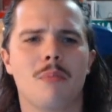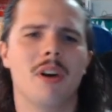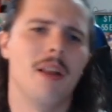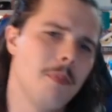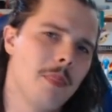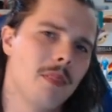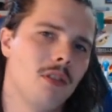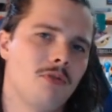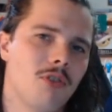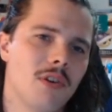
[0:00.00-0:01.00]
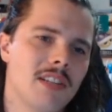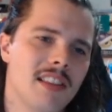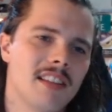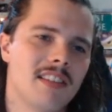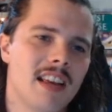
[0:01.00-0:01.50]
But look forward to
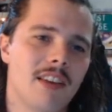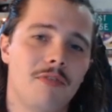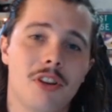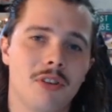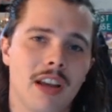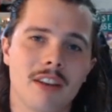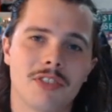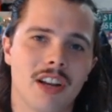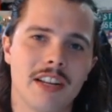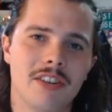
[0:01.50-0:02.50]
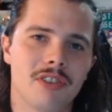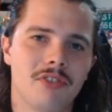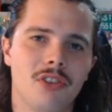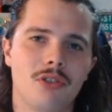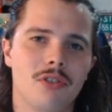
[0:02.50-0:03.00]
this day. If you don't have Shiny
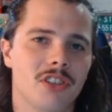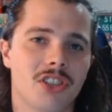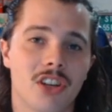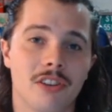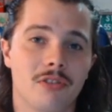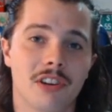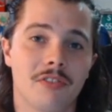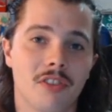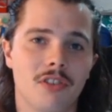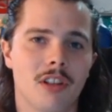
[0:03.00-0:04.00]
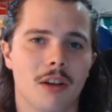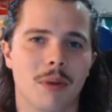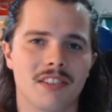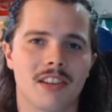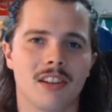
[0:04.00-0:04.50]
Drifloon or Shundo Drifloon like
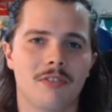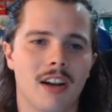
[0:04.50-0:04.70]
myself,